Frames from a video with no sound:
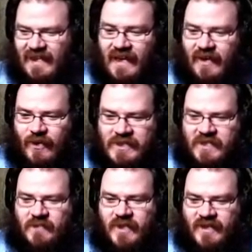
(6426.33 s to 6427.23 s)
What's a
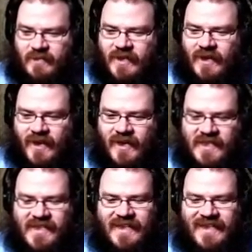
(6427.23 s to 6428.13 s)
butter burger? It's
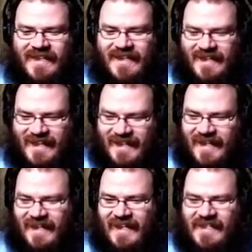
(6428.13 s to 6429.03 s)
a
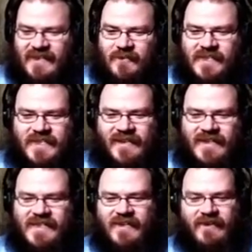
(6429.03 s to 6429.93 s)

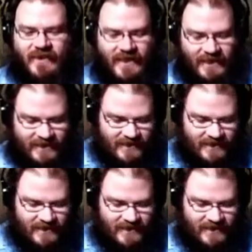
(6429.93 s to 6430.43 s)
Wisconsin thing.